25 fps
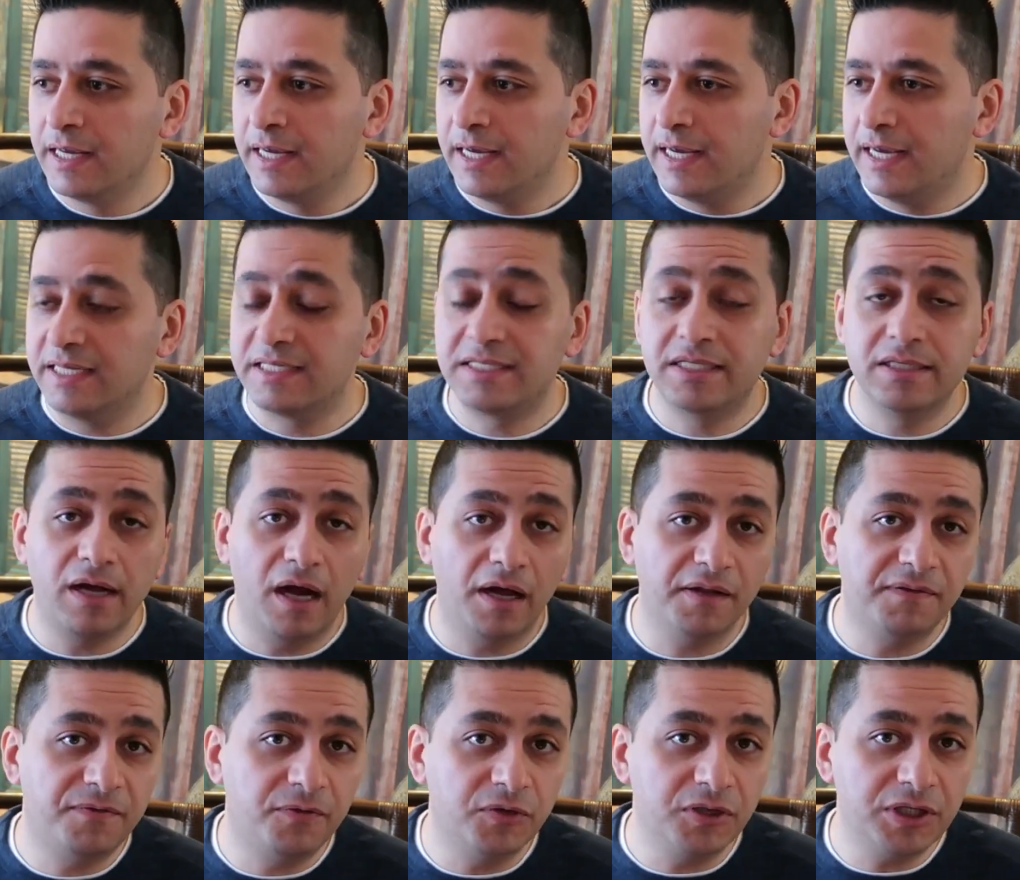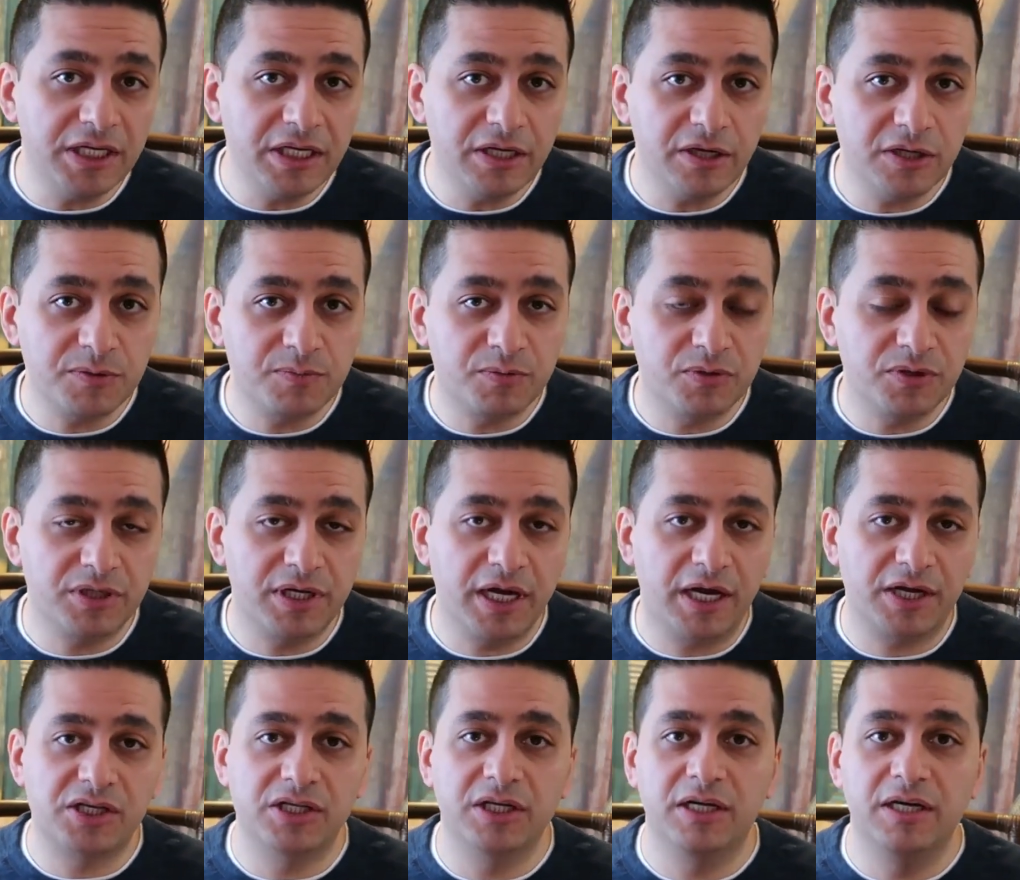It's not for DDoS
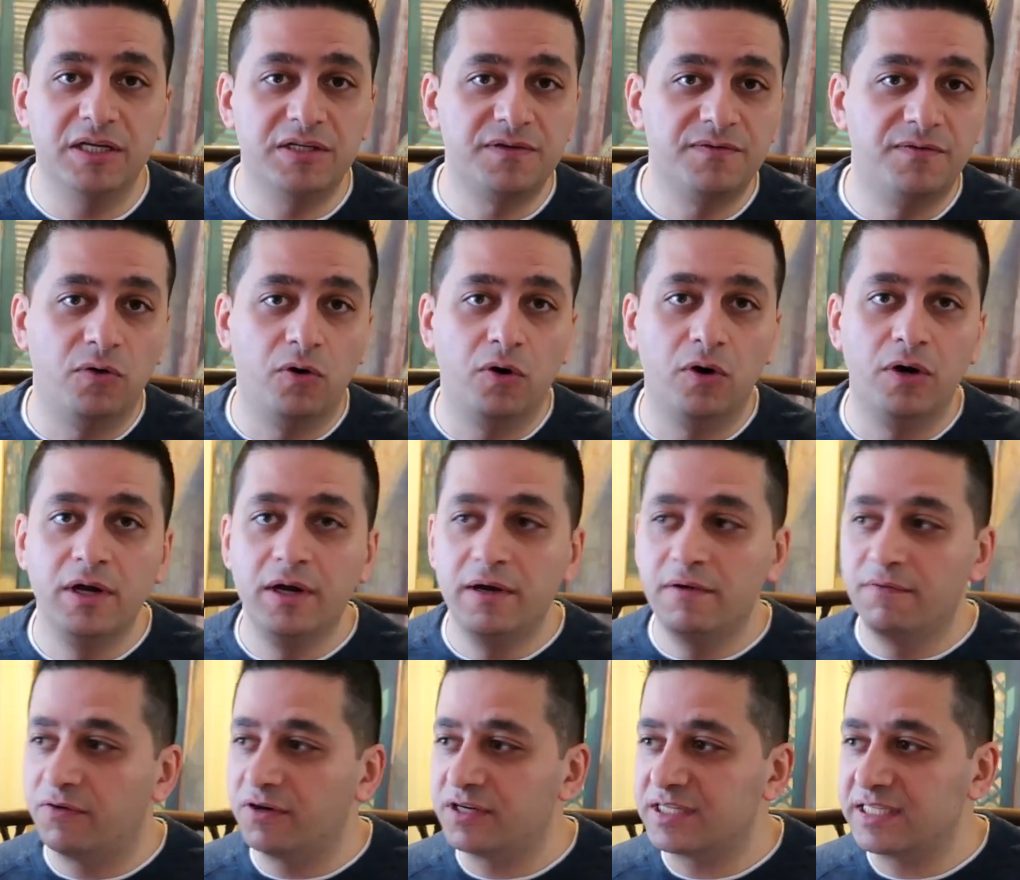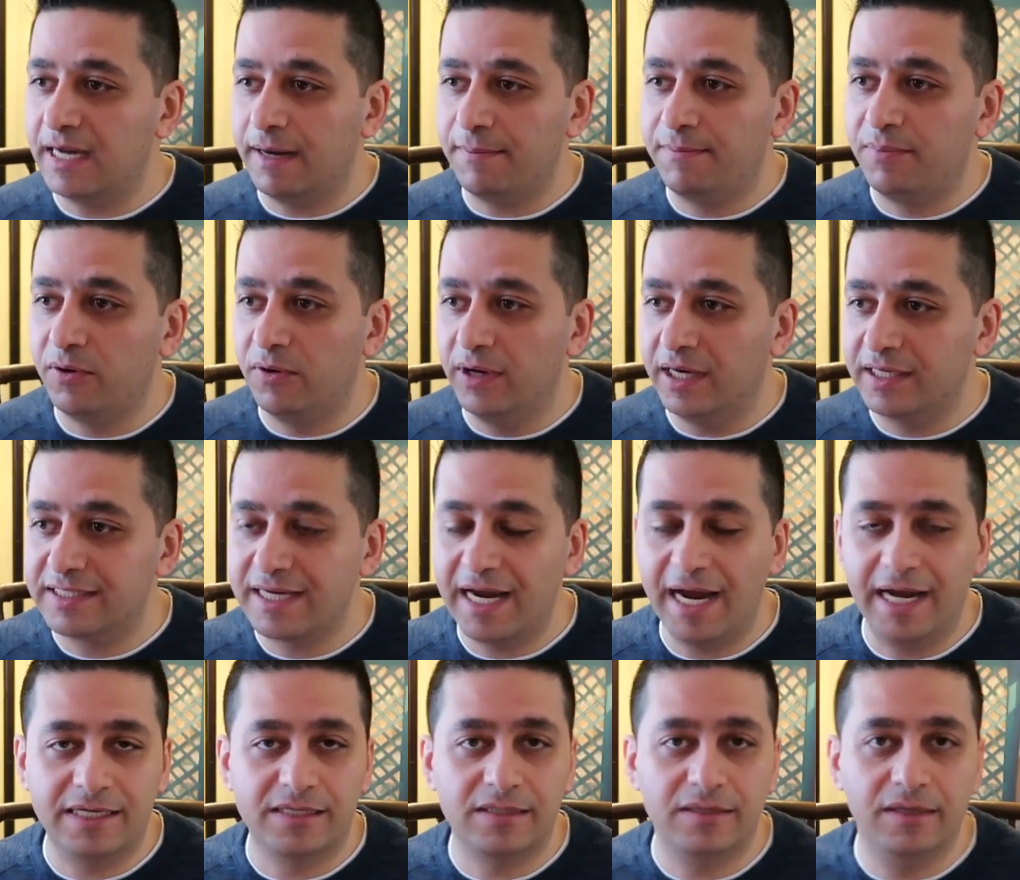protection. It's for example,
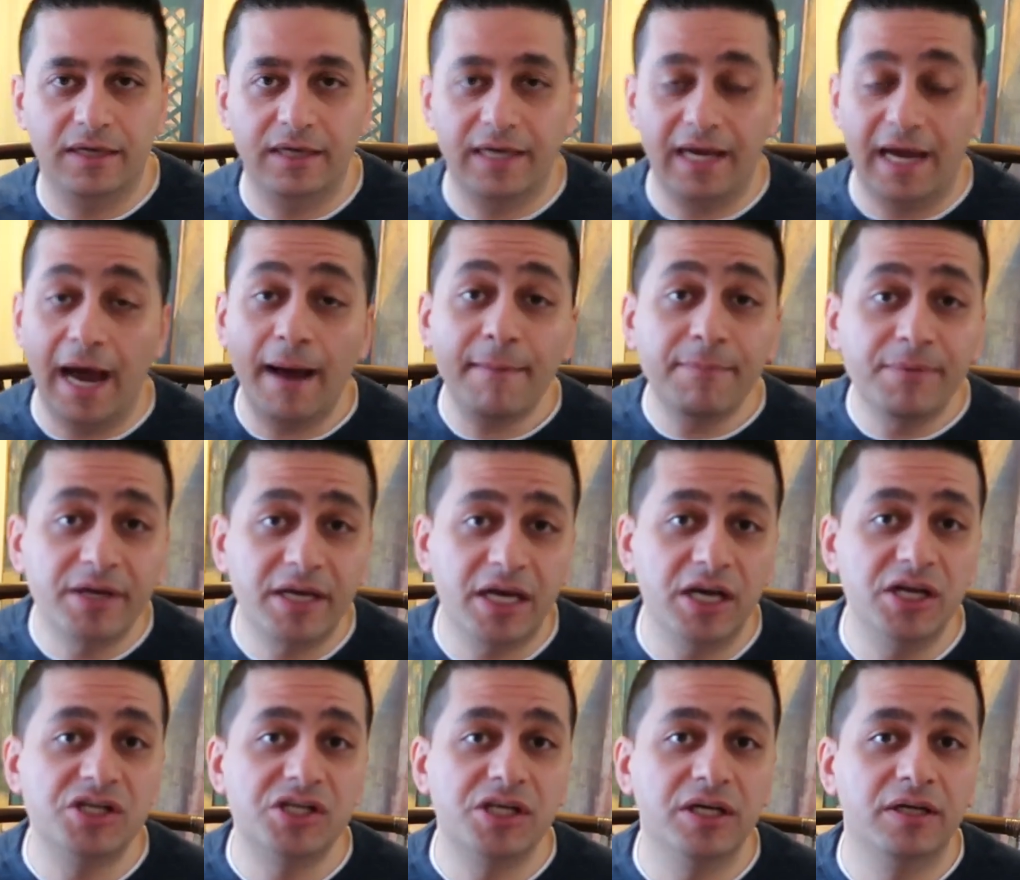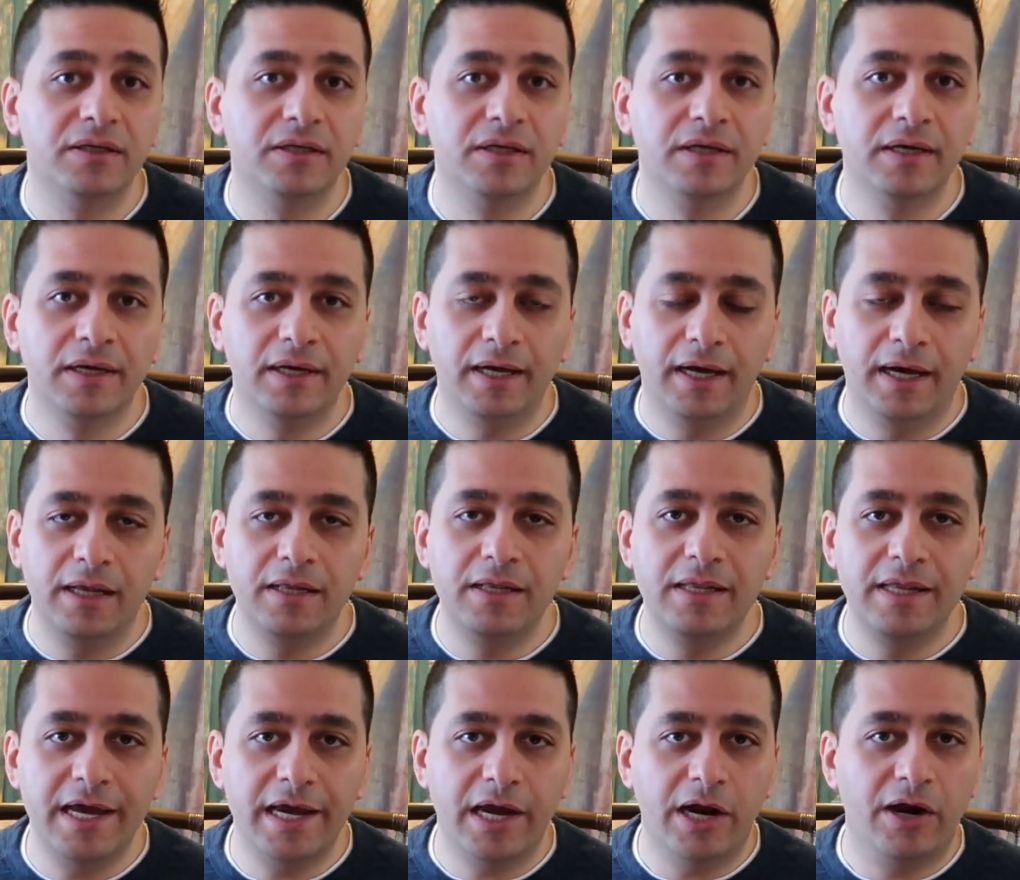attacks like application
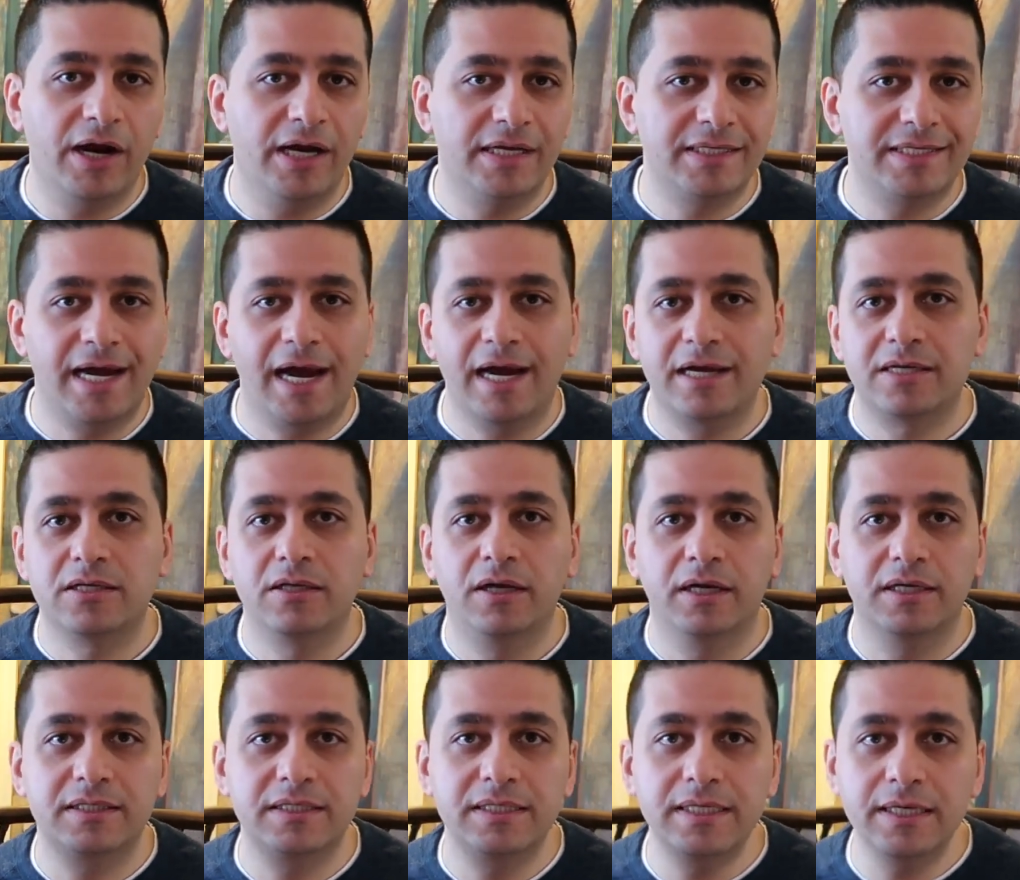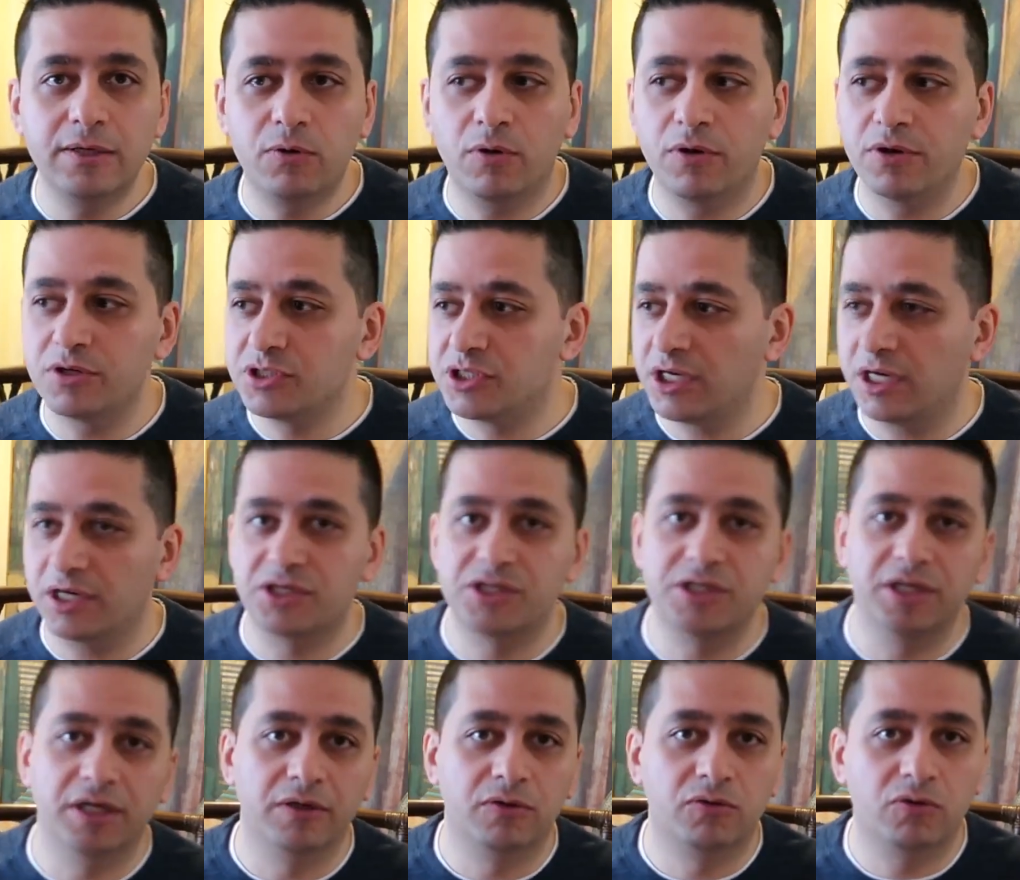layer attacks like SQL
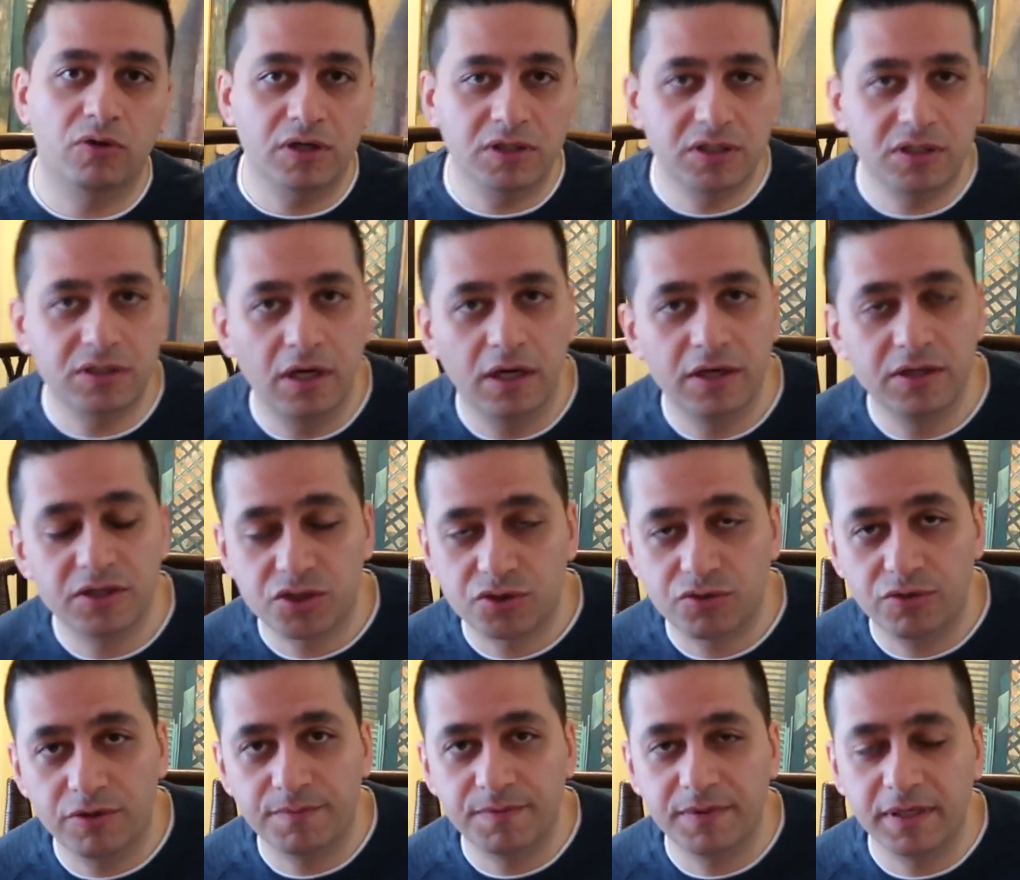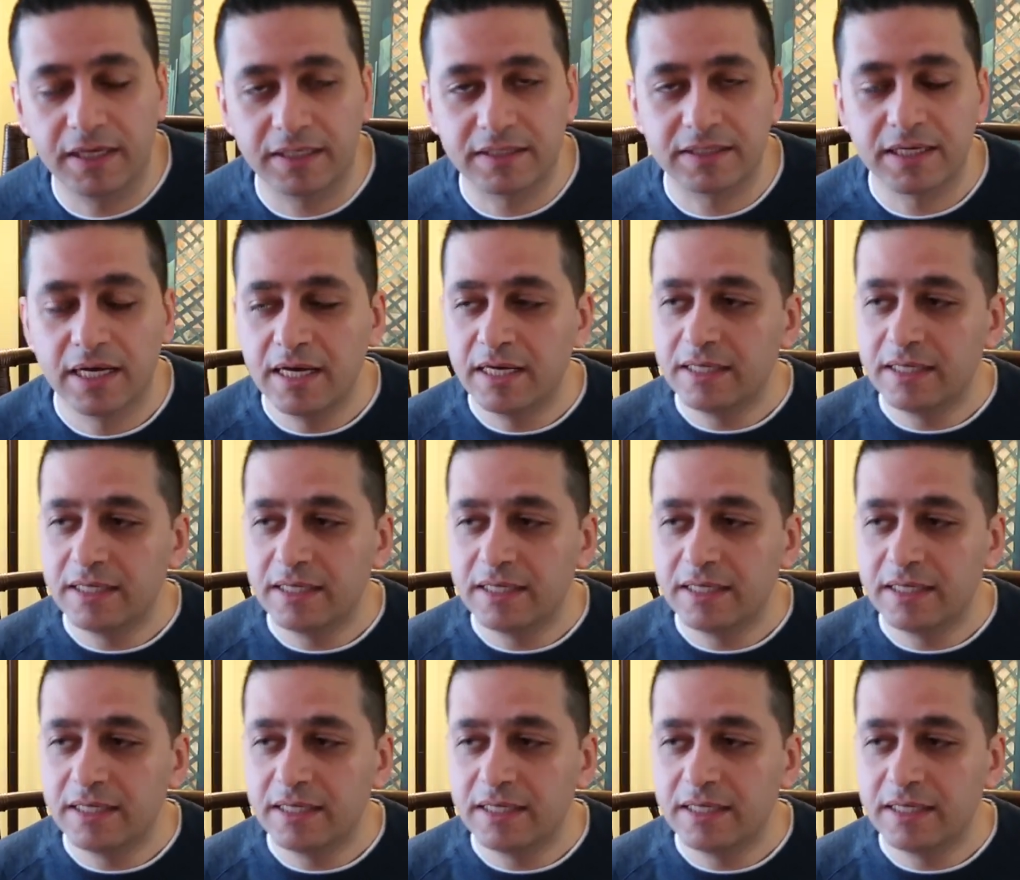injection, cross-site scripting.